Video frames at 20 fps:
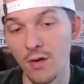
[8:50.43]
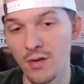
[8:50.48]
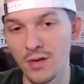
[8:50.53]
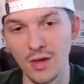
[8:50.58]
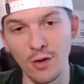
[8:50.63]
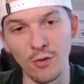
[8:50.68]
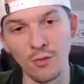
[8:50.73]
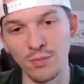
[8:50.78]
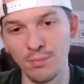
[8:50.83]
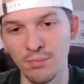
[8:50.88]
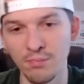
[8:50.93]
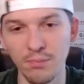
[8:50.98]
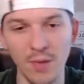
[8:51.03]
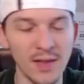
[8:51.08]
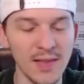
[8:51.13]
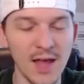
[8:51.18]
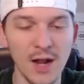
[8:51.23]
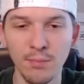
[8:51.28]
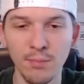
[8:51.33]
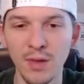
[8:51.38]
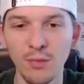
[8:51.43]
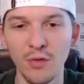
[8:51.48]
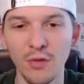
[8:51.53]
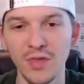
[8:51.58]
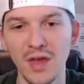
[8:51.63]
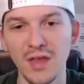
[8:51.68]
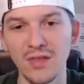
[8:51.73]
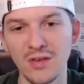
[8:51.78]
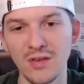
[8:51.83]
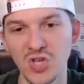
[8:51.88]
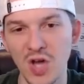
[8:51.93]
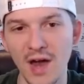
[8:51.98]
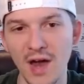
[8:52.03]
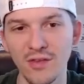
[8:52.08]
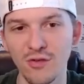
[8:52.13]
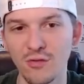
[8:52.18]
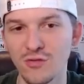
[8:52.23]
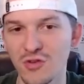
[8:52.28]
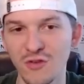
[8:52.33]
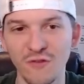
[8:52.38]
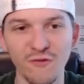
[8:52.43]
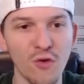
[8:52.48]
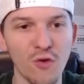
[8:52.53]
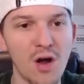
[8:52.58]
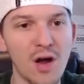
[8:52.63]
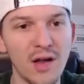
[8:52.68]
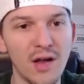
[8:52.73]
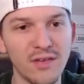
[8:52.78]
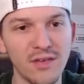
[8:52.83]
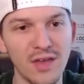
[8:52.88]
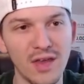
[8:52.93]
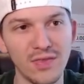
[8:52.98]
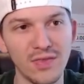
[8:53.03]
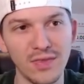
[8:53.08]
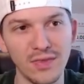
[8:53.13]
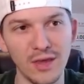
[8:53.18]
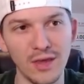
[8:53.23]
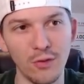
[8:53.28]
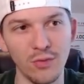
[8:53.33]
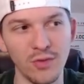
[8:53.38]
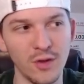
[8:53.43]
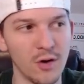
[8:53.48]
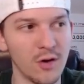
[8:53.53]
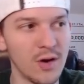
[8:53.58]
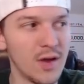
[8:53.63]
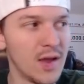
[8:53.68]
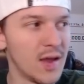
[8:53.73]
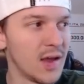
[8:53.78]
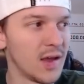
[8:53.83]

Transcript: You know, a lot of people think the Giants are just frauds, and you know